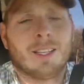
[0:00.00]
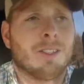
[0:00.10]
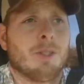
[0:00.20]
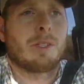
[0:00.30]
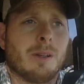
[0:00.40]

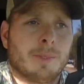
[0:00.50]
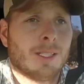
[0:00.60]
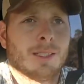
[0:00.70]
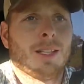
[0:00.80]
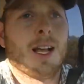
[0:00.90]
can do
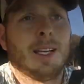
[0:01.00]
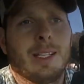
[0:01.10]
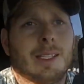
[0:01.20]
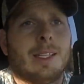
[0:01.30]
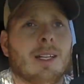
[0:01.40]
something
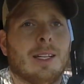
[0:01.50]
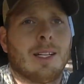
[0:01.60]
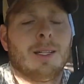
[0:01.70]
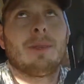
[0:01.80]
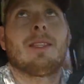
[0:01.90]
like,
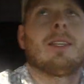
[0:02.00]
let me